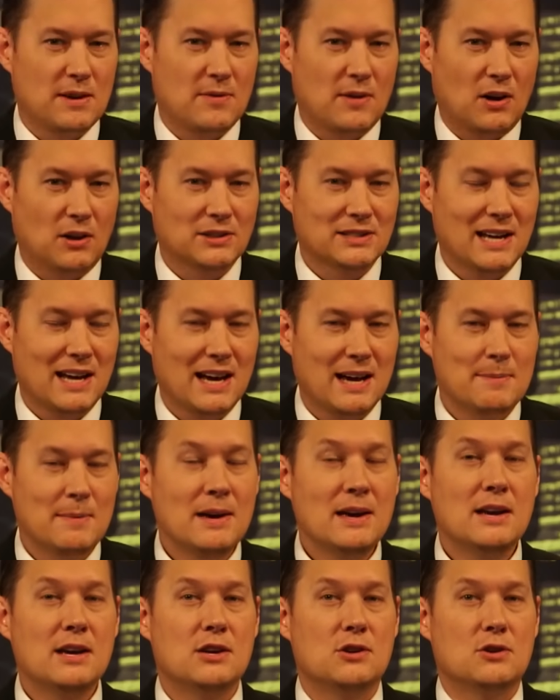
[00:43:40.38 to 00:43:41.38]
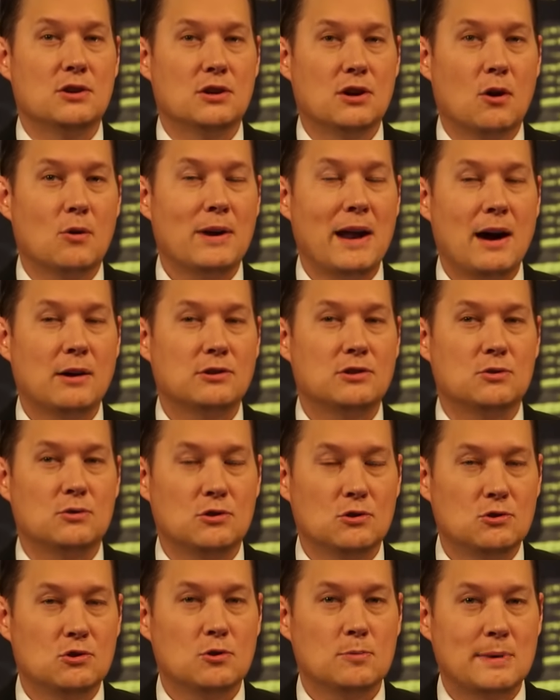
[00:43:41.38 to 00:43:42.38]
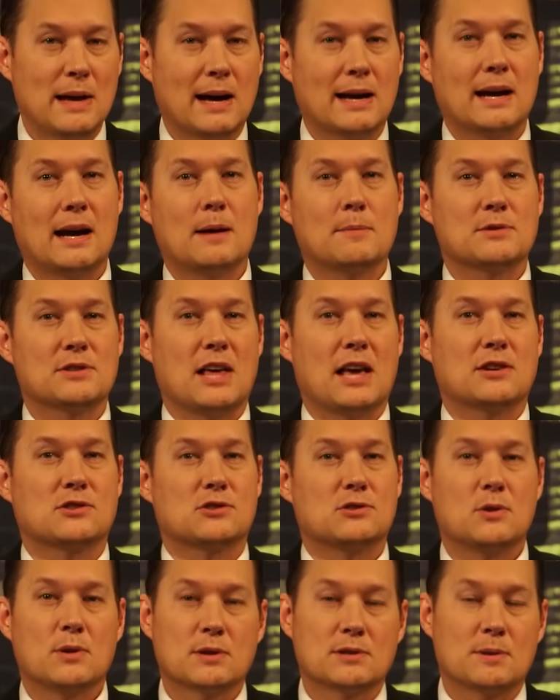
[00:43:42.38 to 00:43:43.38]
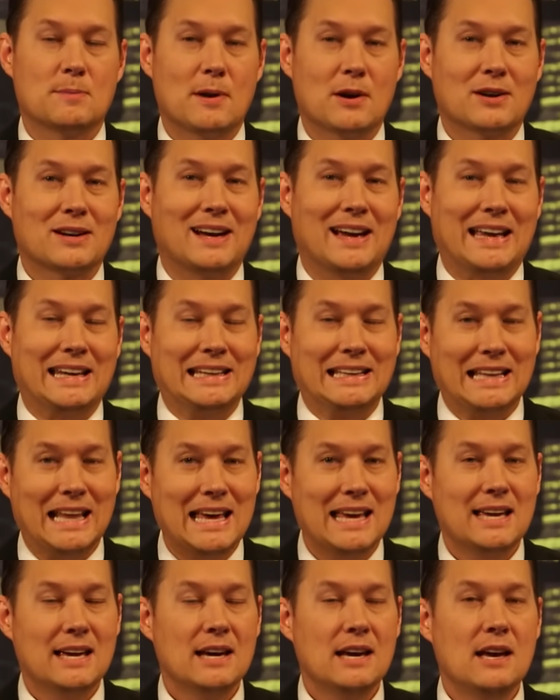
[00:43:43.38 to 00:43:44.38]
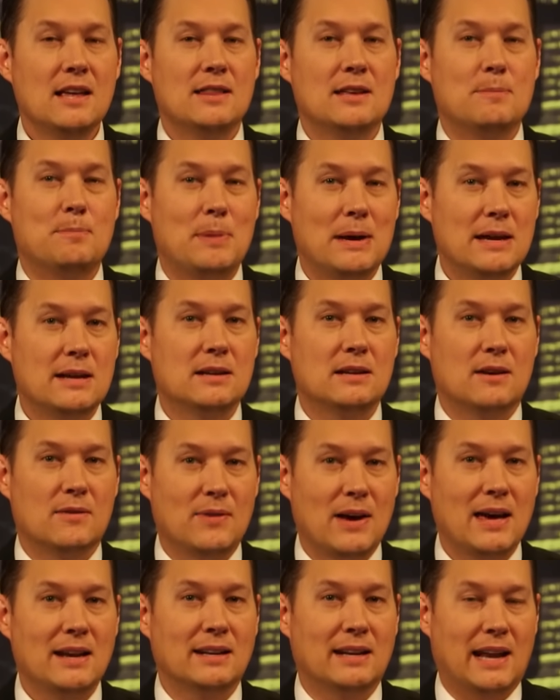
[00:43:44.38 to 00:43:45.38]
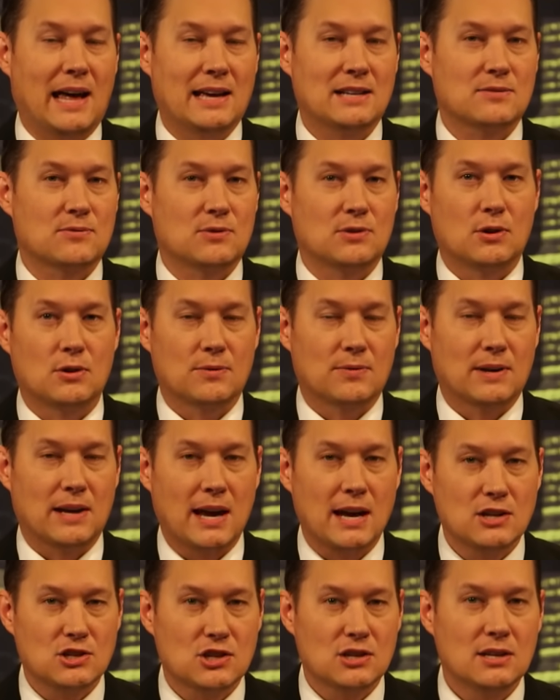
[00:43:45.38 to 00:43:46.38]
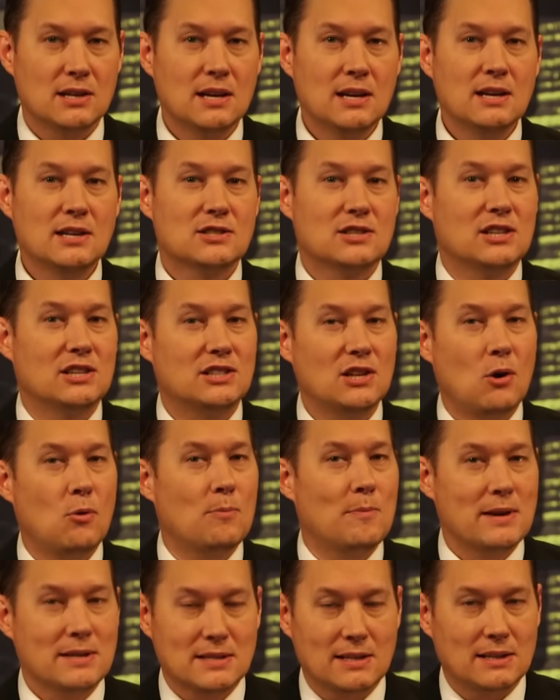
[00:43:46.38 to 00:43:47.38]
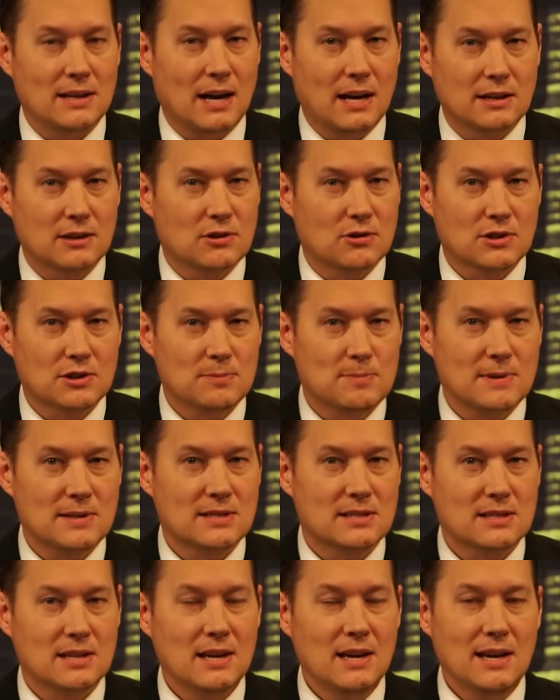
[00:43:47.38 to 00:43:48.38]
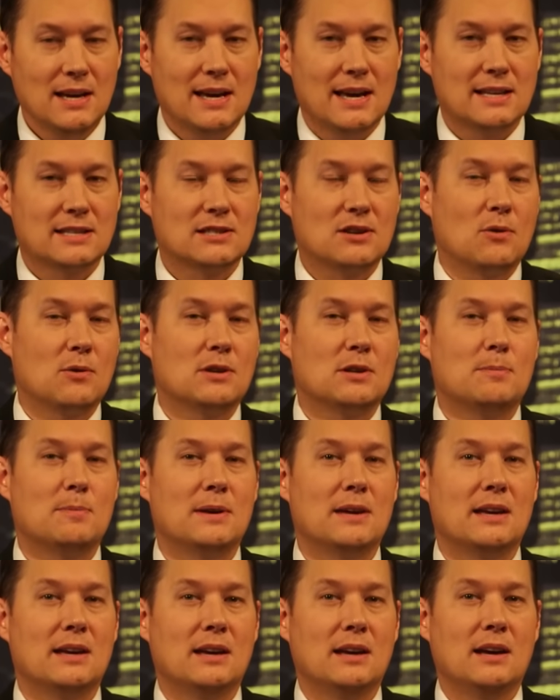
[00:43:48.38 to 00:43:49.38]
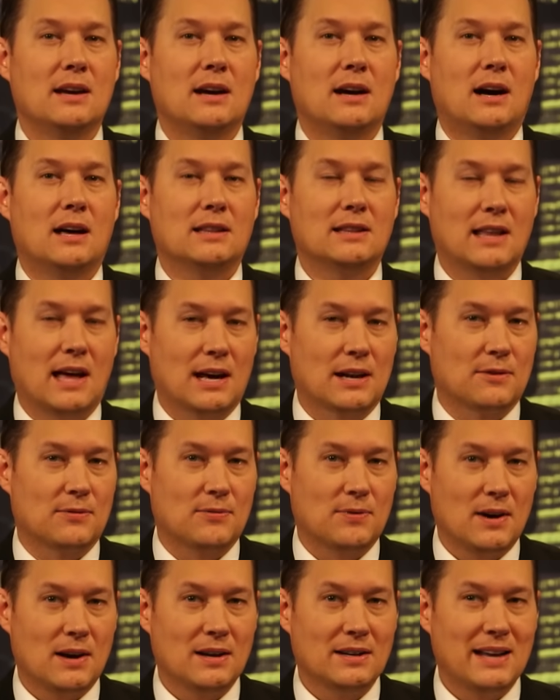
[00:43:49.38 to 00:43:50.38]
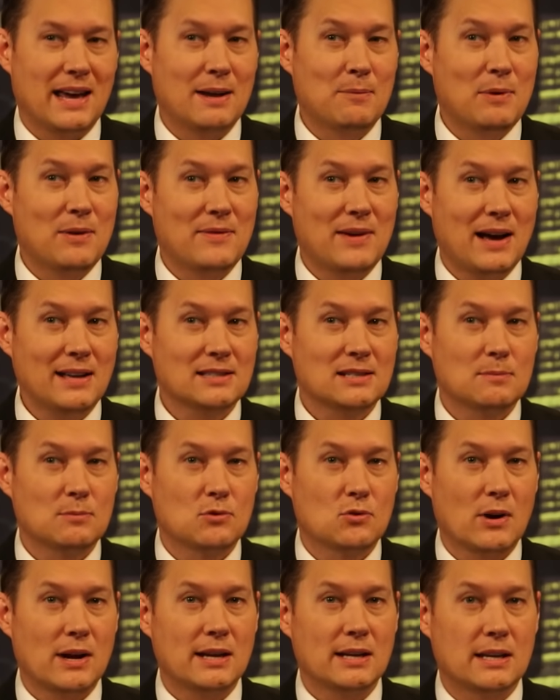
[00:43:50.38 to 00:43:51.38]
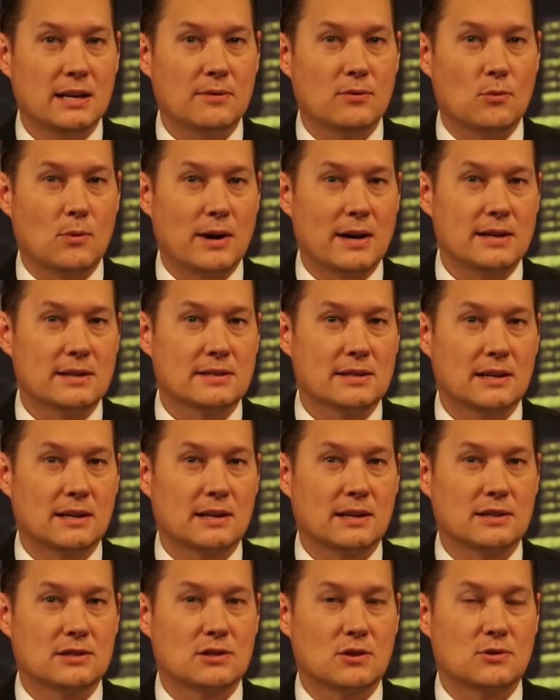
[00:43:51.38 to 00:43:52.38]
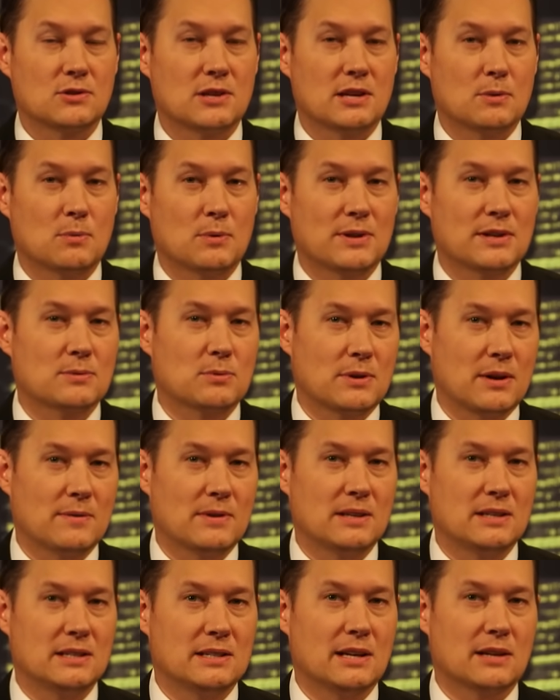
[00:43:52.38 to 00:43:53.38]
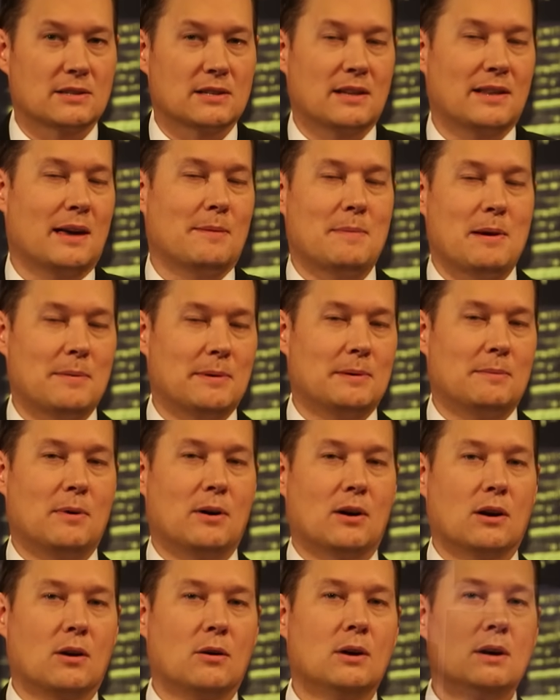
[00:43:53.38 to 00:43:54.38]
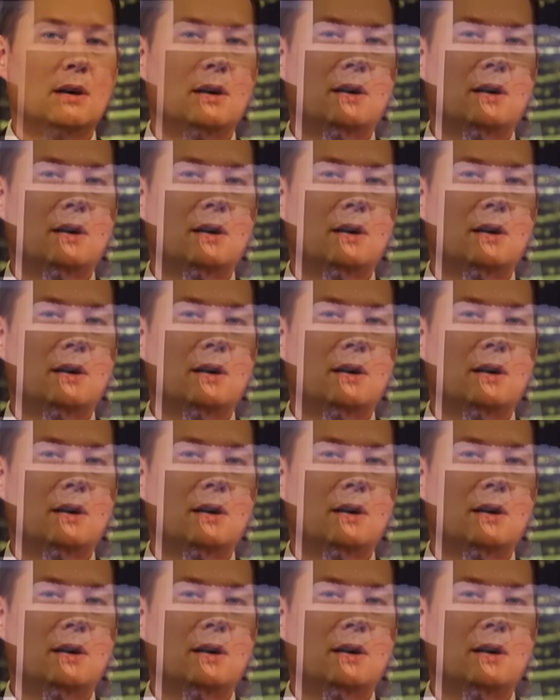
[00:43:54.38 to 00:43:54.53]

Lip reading: of all time. You can go now to youtube.com/StuDoesAmerica and like the pinned event and ask for a notification so you don't miss it on Christmas. It's going to be a lot of fun. And we've got some great giveaways associated with this. We'll give you the details on that maybe tomorrow.